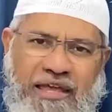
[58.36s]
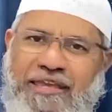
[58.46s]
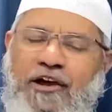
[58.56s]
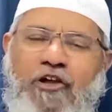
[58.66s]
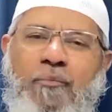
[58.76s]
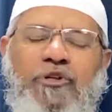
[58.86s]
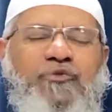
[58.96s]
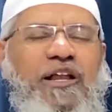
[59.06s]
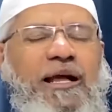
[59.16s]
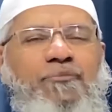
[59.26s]
Here you are most
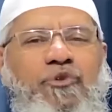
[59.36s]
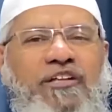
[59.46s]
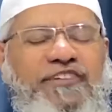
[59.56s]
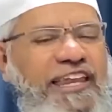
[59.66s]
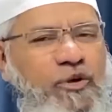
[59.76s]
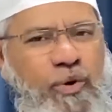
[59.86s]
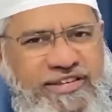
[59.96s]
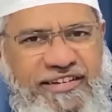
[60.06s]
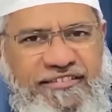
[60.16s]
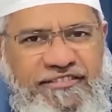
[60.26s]
welcome to ask any
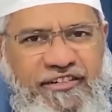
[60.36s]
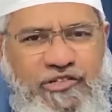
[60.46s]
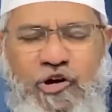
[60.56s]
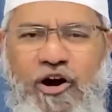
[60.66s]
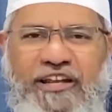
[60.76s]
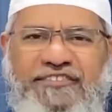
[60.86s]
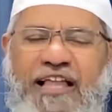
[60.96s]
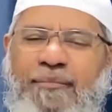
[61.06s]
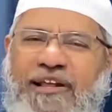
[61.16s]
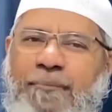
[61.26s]
questions on
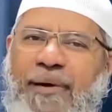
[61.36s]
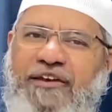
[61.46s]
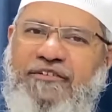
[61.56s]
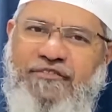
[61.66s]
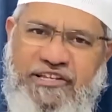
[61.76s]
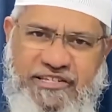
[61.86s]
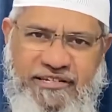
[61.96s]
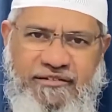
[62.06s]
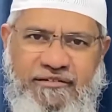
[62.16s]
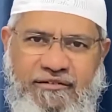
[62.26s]
Islam and comparative
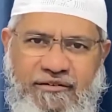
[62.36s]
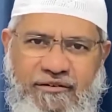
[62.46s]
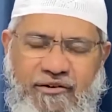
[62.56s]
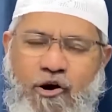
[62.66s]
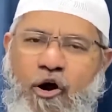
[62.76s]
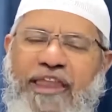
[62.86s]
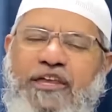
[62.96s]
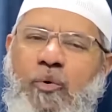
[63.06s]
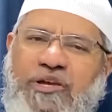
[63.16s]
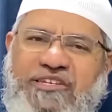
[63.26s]
religion, or any
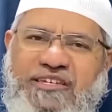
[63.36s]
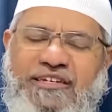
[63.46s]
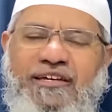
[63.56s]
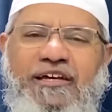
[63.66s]
question